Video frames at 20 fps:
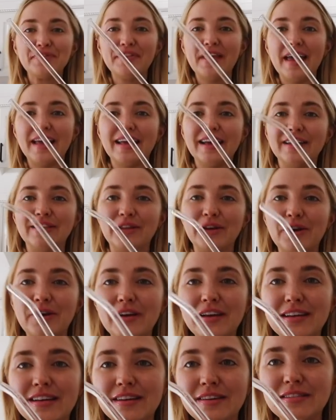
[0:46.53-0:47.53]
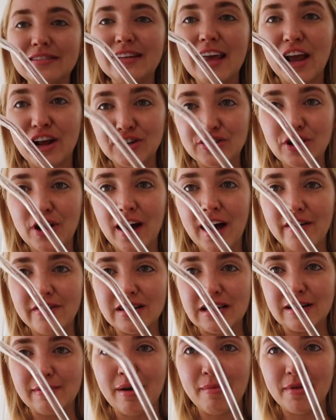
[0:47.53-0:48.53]
like literally take a shot every
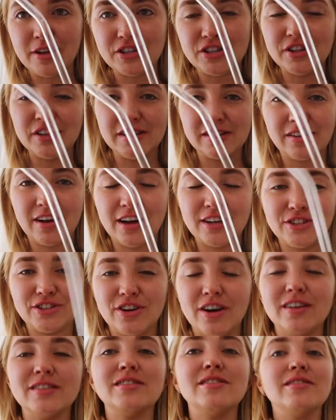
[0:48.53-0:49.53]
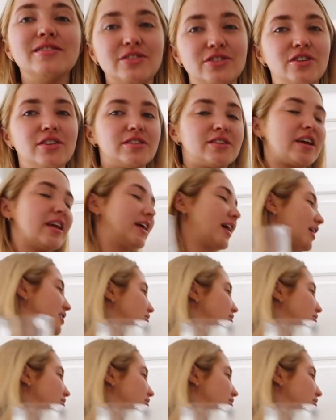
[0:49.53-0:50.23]
time I mention these glass straws. Just kidding,